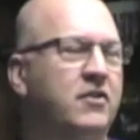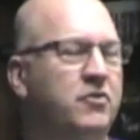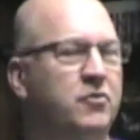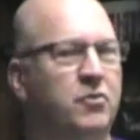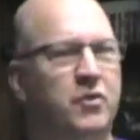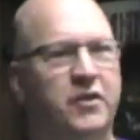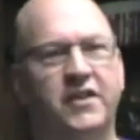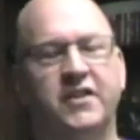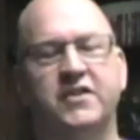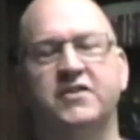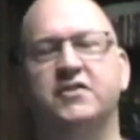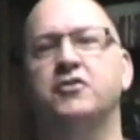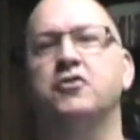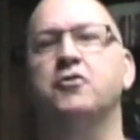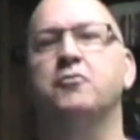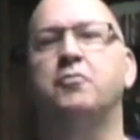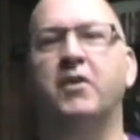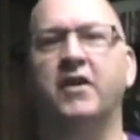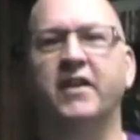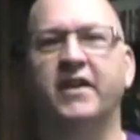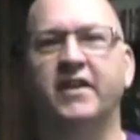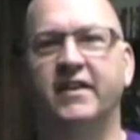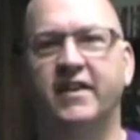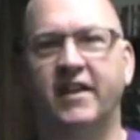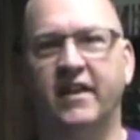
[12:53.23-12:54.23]
when the Super
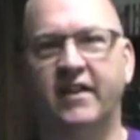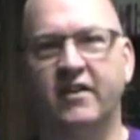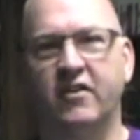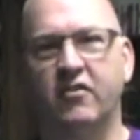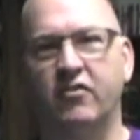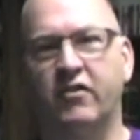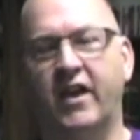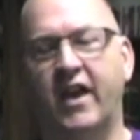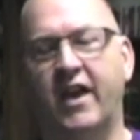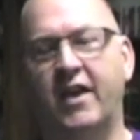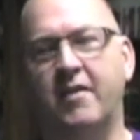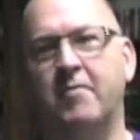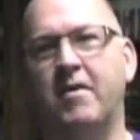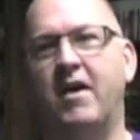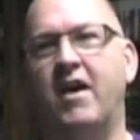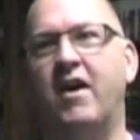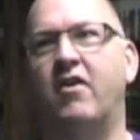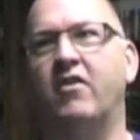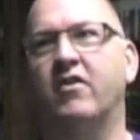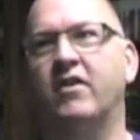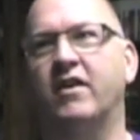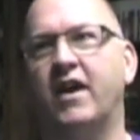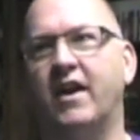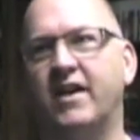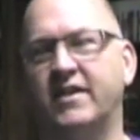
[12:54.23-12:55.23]
Nintendo came
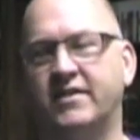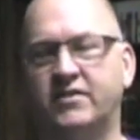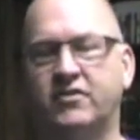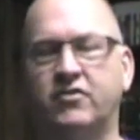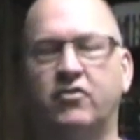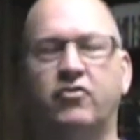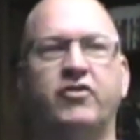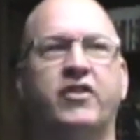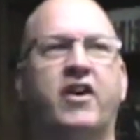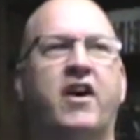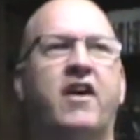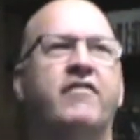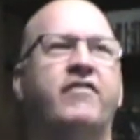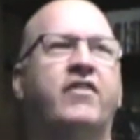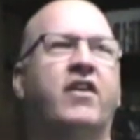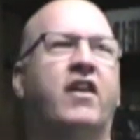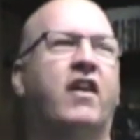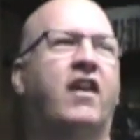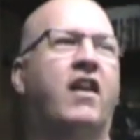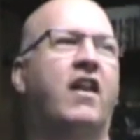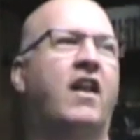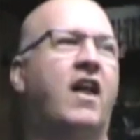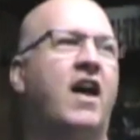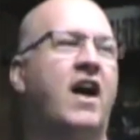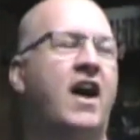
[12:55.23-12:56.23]
out, I sold off a
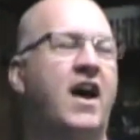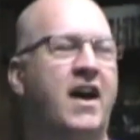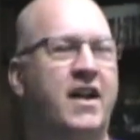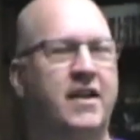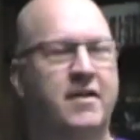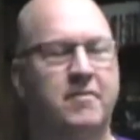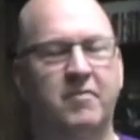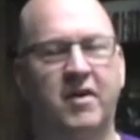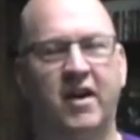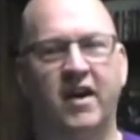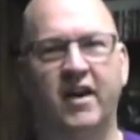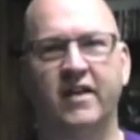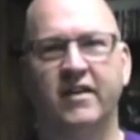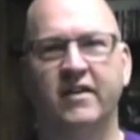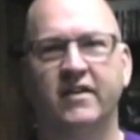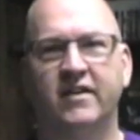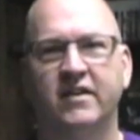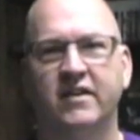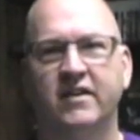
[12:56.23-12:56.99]
lot of my